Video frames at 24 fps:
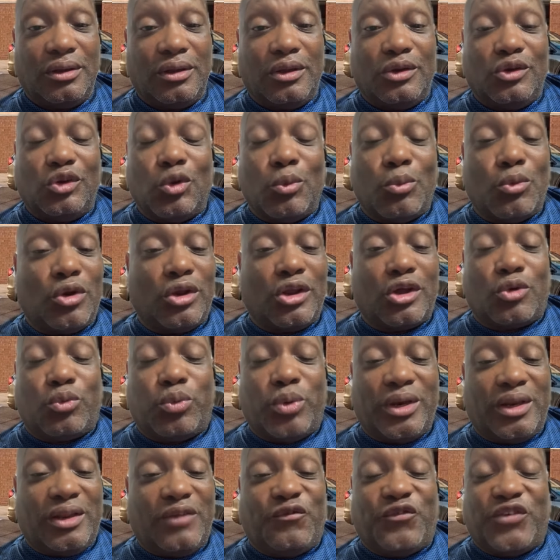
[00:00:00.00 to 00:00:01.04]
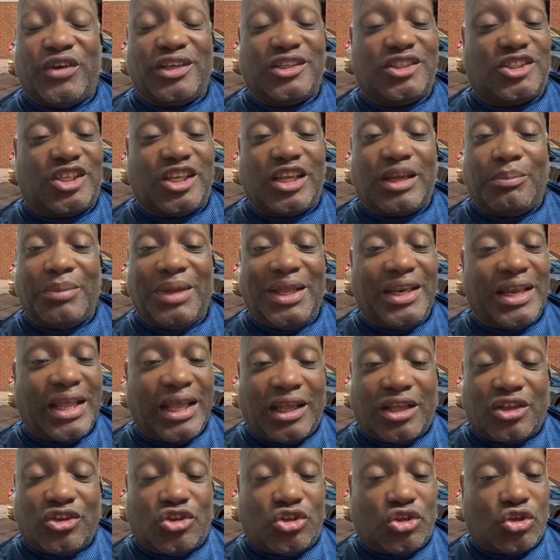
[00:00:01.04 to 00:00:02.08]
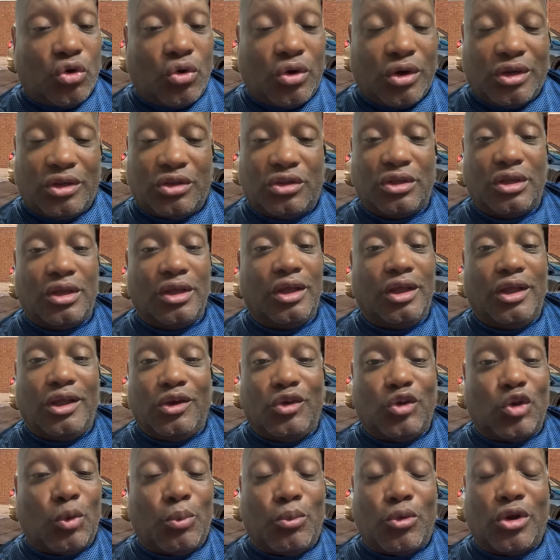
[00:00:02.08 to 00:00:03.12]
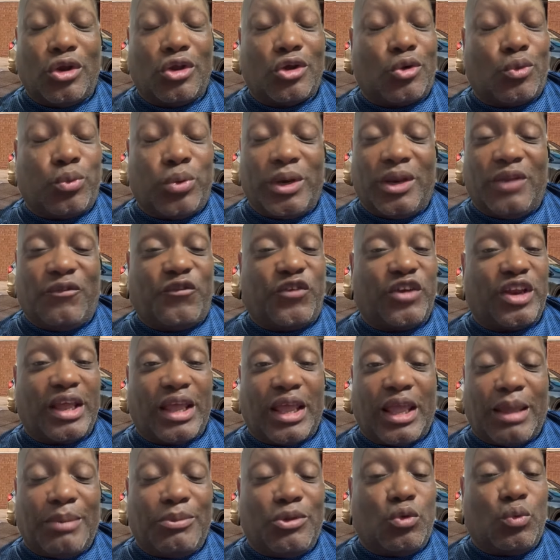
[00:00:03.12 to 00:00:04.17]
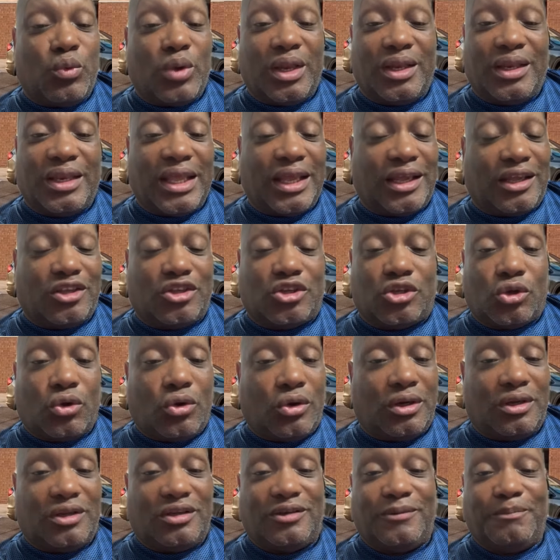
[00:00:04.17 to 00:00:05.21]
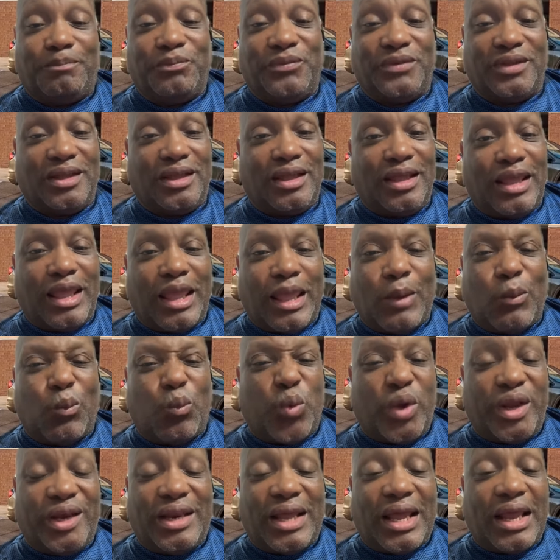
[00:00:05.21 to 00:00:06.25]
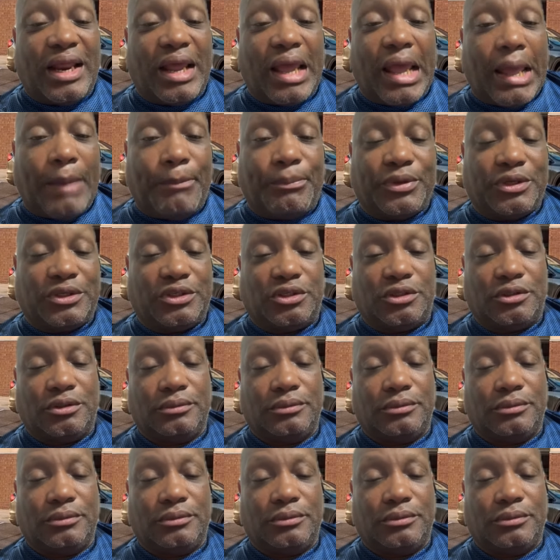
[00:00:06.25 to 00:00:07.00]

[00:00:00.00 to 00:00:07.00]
No more liquidity for the GME naked shorters. No more liquidity for the MUL naked shorters. And when that happens,